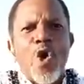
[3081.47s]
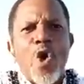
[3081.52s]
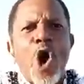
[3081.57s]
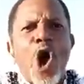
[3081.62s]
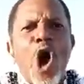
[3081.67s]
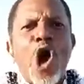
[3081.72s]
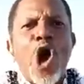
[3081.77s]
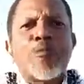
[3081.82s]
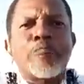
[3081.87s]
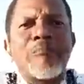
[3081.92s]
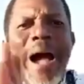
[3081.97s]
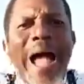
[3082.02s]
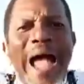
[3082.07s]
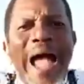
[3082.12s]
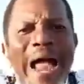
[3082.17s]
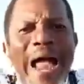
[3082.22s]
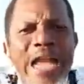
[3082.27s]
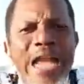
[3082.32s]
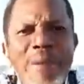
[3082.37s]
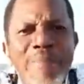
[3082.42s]
Okpe
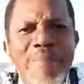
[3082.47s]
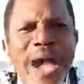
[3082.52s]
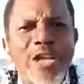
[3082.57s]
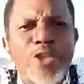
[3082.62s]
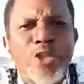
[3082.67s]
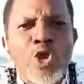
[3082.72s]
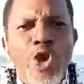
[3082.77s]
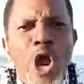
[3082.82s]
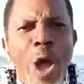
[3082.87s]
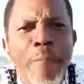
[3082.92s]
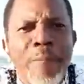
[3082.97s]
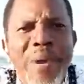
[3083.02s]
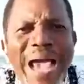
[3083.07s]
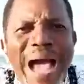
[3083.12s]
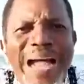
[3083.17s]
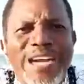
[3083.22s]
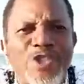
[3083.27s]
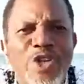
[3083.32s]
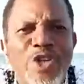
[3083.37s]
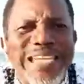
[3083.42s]
animal should not
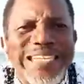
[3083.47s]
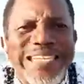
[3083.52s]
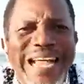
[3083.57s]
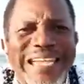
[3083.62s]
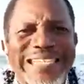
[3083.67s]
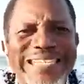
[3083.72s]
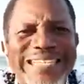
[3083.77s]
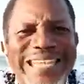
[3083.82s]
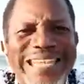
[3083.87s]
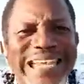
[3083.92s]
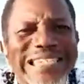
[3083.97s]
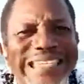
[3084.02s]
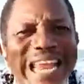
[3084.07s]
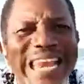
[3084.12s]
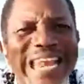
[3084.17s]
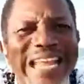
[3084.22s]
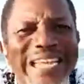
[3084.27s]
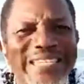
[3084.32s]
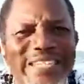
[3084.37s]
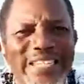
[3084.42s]
be addressed as His
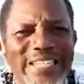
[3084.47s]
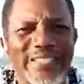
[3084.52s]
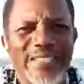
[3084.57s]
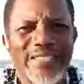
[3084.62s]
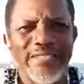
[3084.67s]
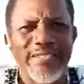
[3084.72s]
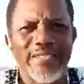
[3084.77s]
Excellency.